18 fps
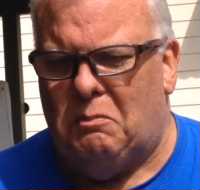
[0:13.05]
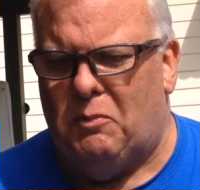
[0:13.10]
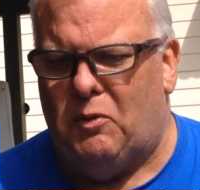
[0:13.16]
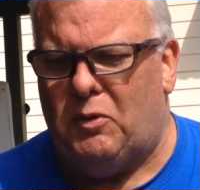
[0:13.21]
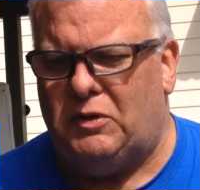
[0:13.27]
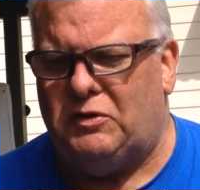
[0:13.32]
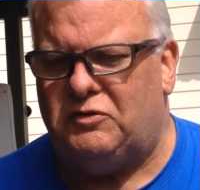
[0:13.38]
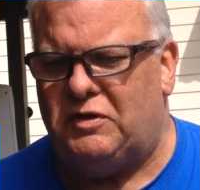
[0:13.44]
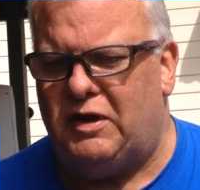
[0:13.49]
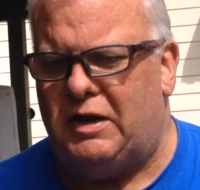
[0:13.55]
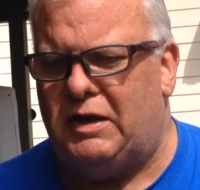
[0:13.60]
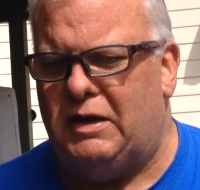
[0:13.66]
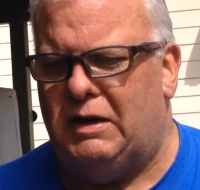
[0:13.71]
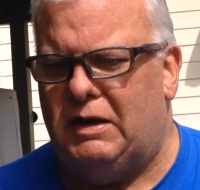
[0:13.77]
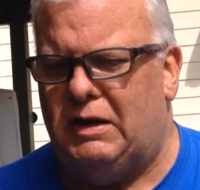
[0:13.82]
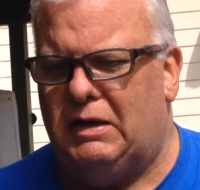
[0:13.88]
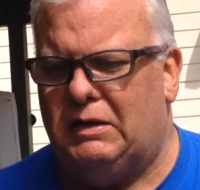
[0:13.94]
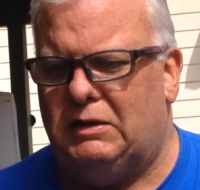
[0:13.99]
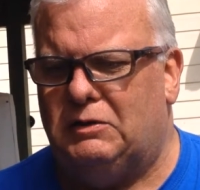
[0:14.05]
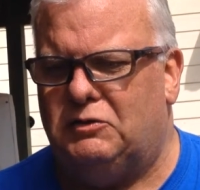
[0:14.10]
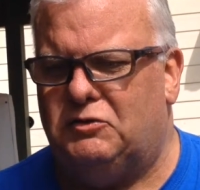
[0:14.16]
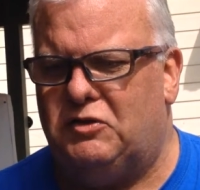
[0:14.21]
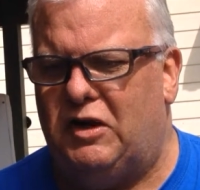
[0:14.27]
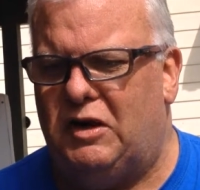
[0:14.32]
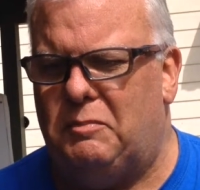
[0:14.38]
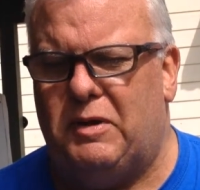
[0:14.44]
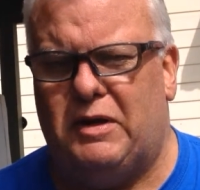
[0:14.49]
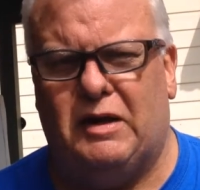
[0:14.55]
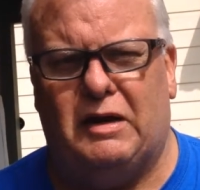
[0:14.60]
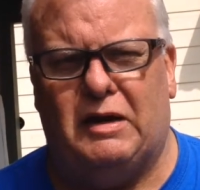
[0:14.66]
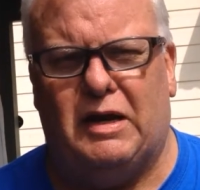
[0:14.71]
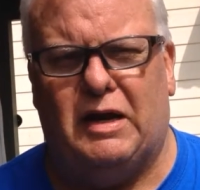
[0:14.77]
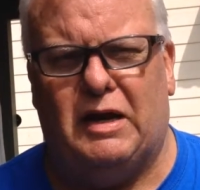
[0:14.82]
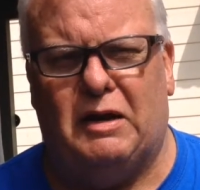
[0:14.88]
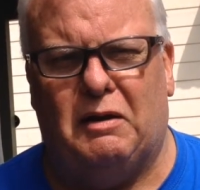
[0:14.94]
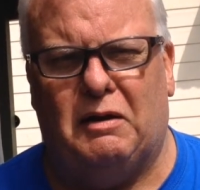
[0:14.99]
my son showed me
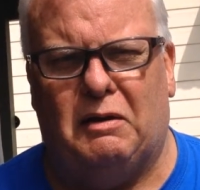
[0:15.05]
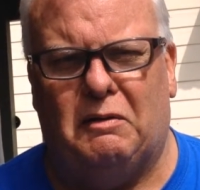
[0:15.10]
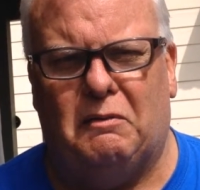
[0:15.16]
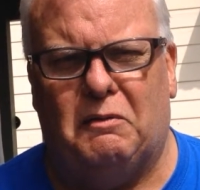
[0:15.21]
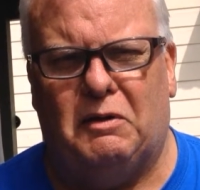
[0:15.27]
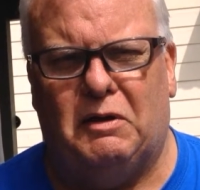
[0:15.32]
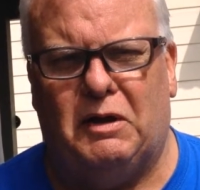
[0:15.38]
a